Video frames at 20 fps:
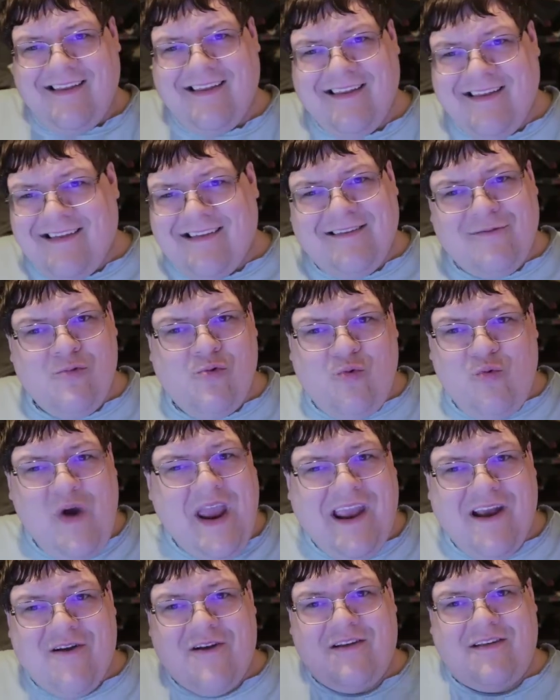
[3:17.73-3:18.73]
I
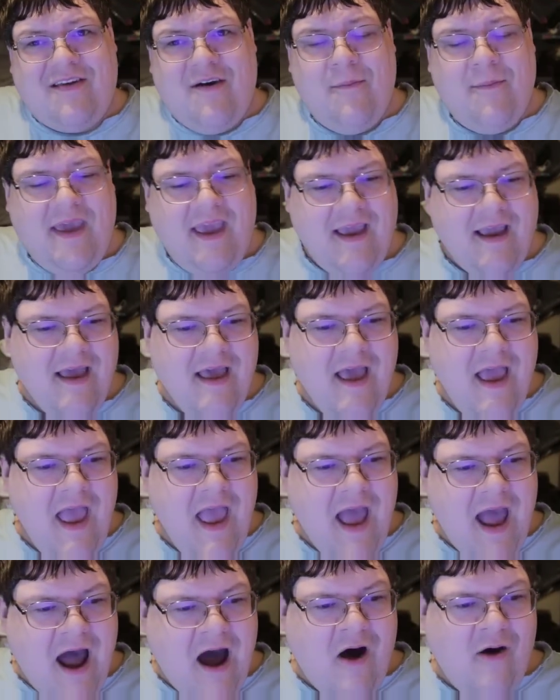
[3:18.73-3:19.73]
weird to me
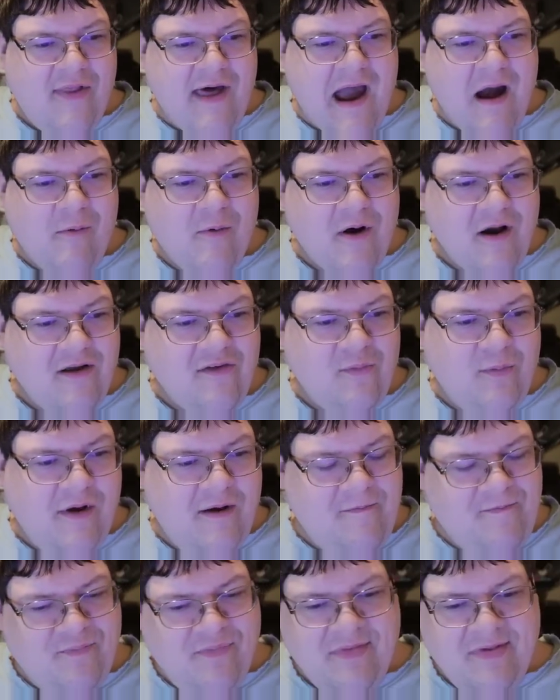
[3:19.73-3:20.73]
how that works,
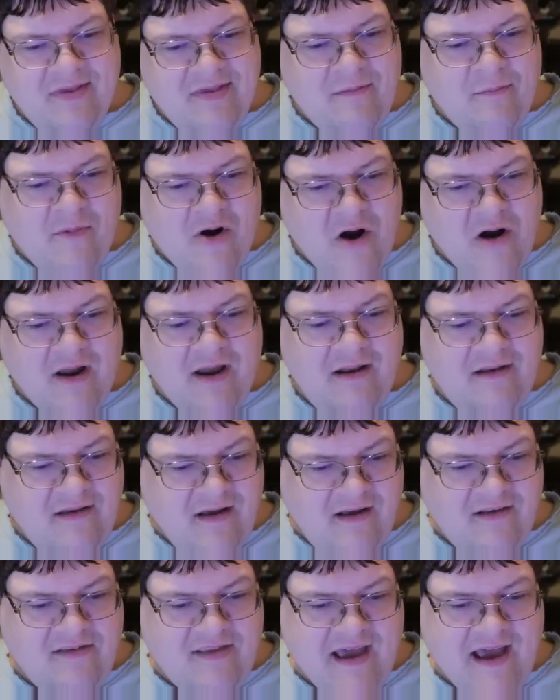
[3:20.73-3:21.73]
but the market does